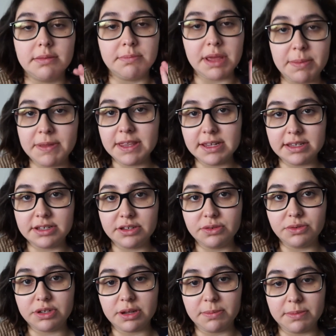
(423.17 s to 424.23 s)
maybe there's
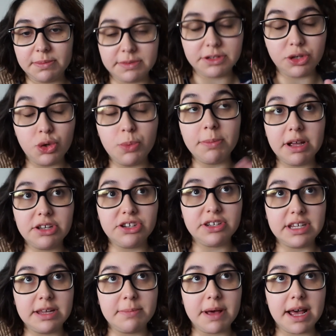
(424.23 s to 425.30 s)
too too much
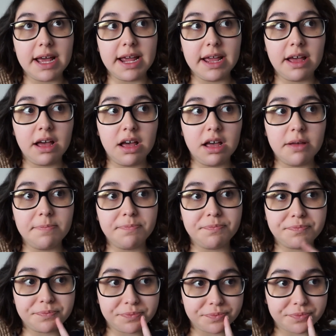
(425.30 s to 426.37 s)
T M I. Um,